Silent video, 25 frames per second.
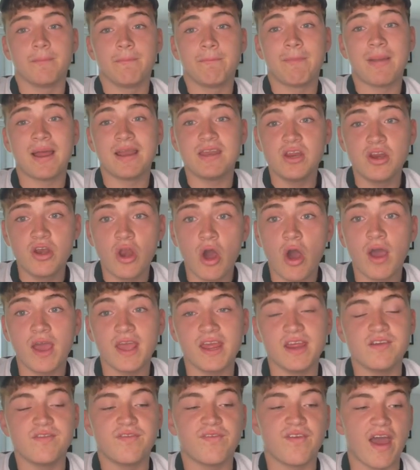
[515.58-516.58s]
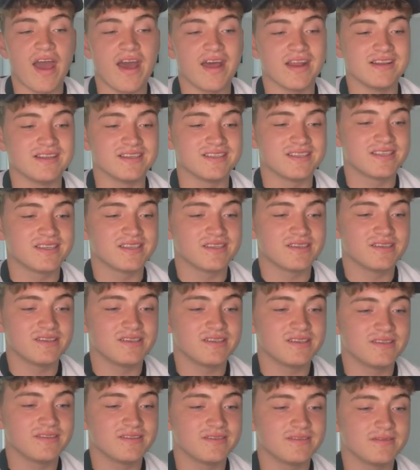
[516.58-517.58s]
Man United fans.
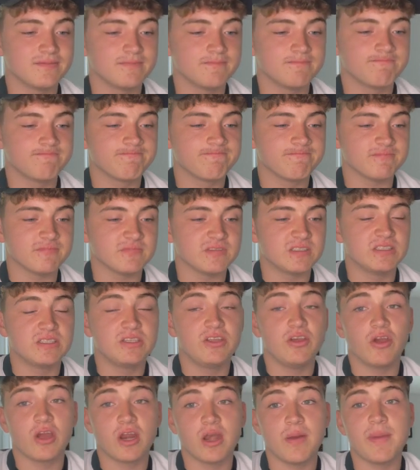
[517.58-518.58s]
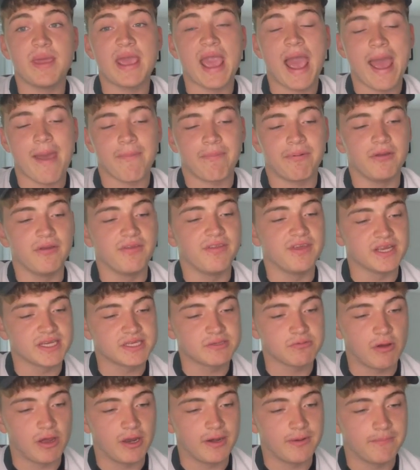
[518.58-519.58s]
You're going to be happy with
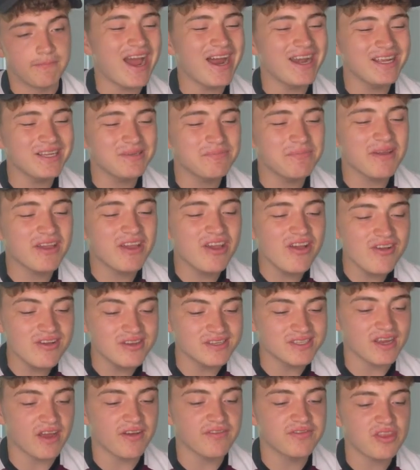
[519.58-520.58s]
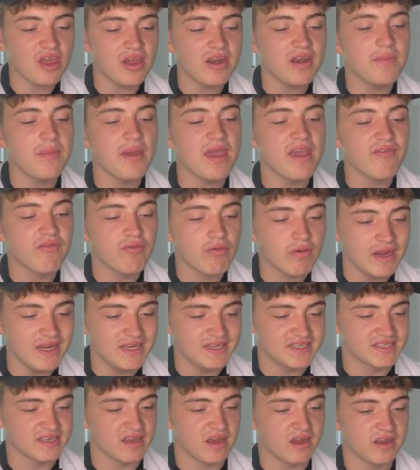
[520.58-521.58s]
this one. And it's because I've done a bit of
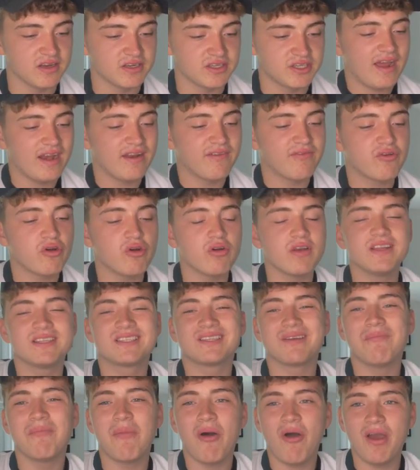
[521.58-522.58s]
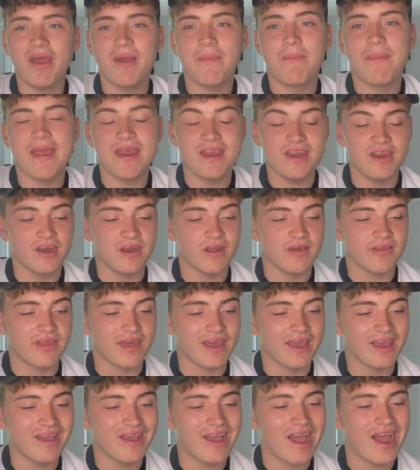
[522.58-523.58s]
research, and I've gone into my opinion, I
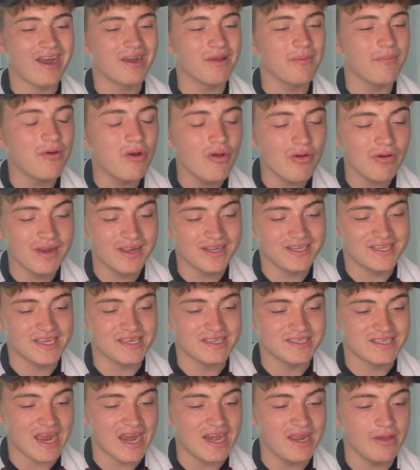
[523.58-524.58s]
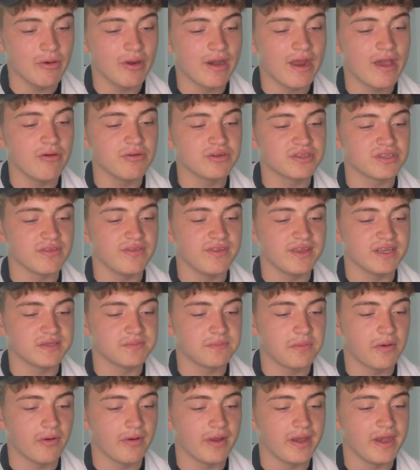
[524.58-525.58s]
think, and I'm not listening to anyone else on this
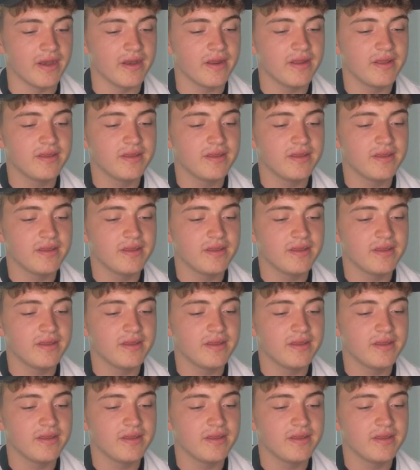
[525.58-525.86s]
point.